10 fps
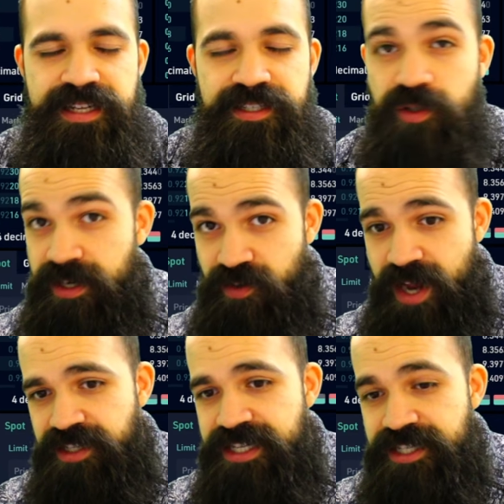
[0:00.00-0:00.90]
So
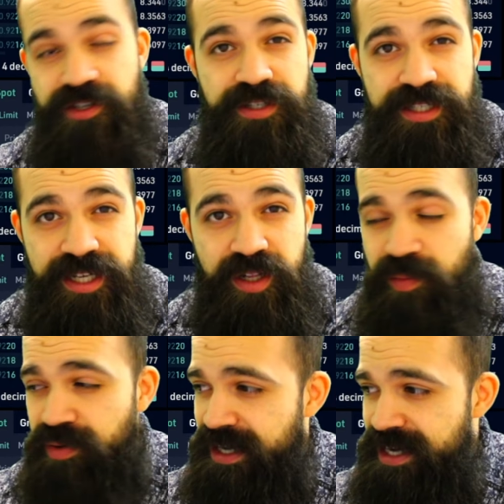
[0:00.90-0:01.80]
congratulations, there's still
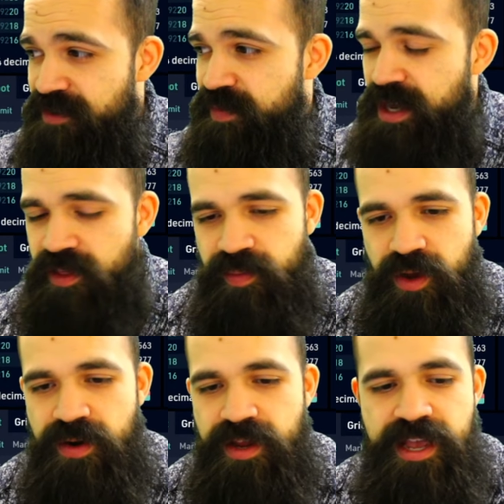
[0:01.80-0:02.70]
plenty of meat on the
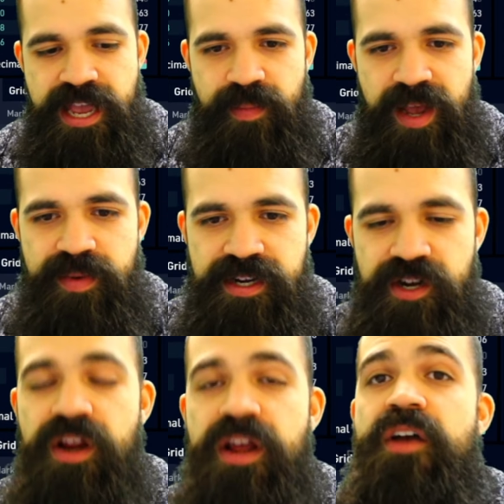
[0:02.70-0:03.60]
bone, in my opinion here.